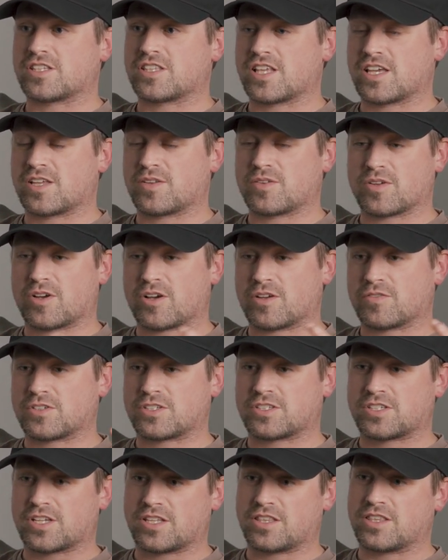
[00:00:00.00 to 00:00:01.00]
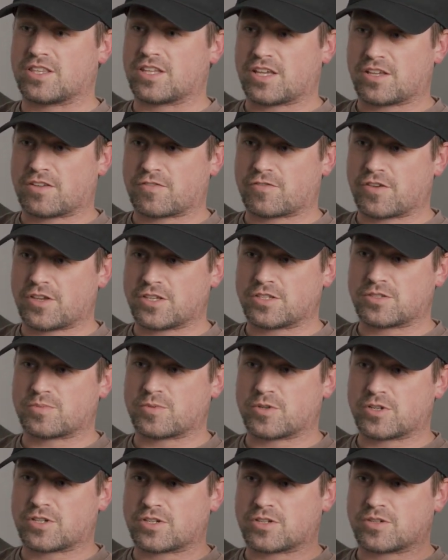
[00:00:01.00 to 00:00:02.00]
and then all of a sudden, like,
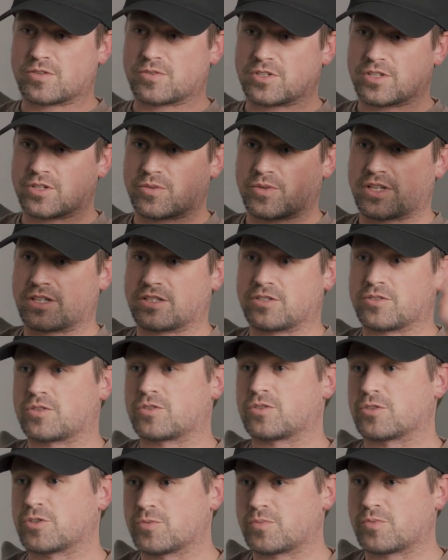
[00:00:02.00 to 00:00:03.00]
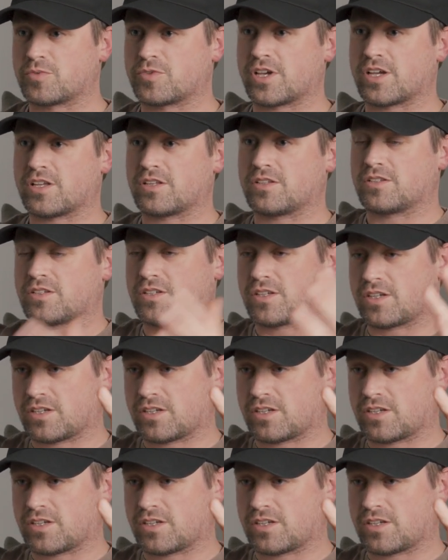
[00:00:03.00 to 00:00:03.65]
Facebook, we had a little group that